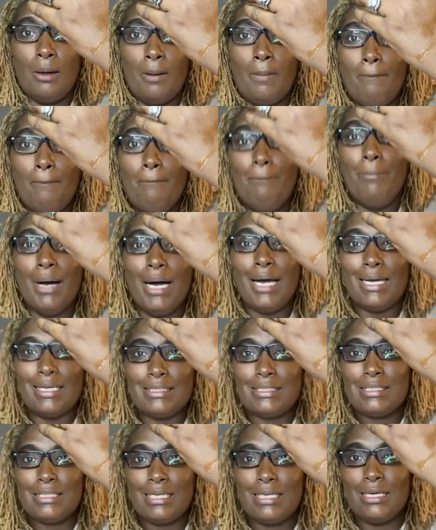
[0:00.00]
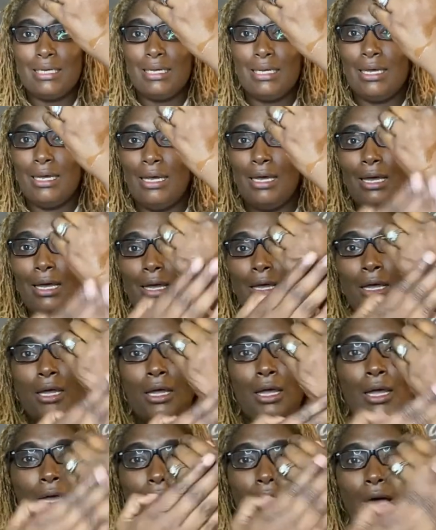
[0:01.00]
But
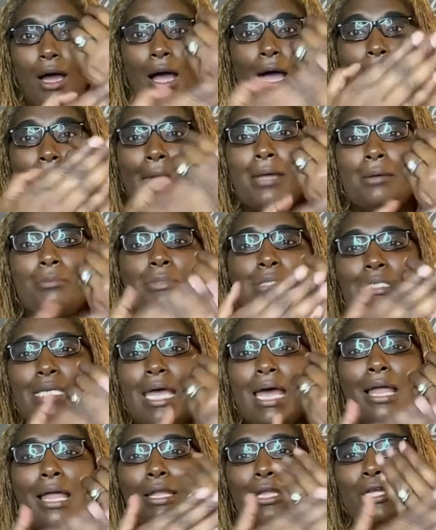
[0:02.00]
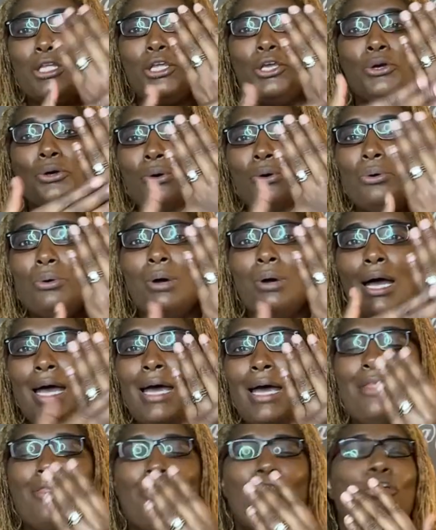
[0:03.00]
I am telling you,
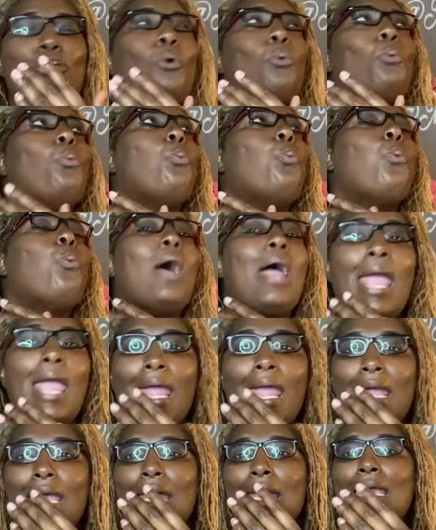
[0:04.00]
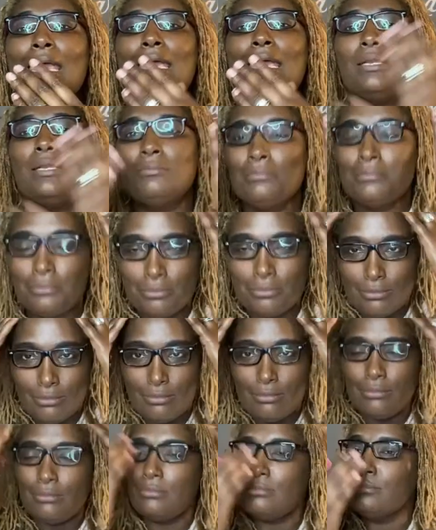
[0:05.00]
the way it,
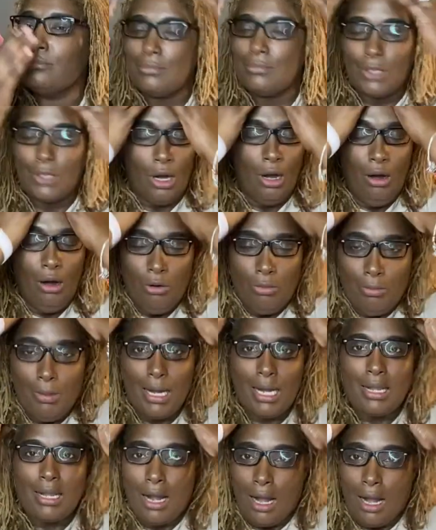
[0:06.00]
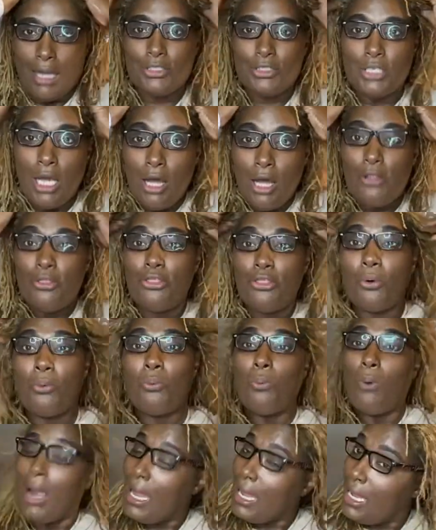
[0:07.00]
oh my gosh, the
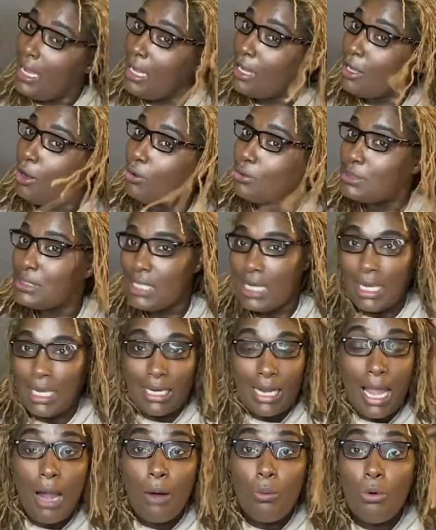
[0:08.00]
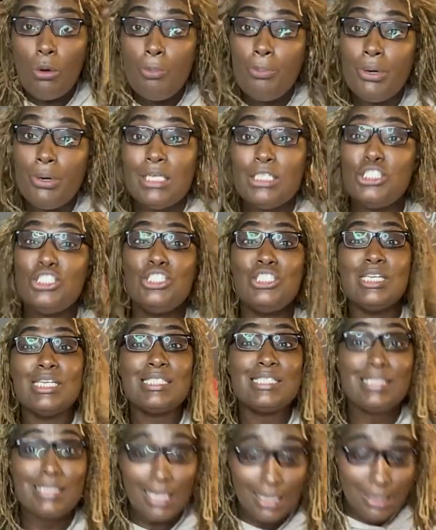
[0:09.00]
way it goes in. I will put
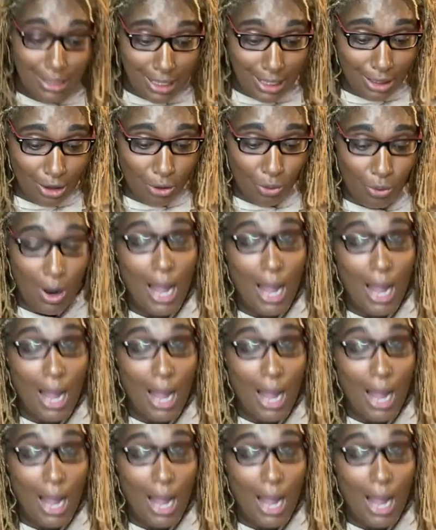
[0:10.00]
just a little.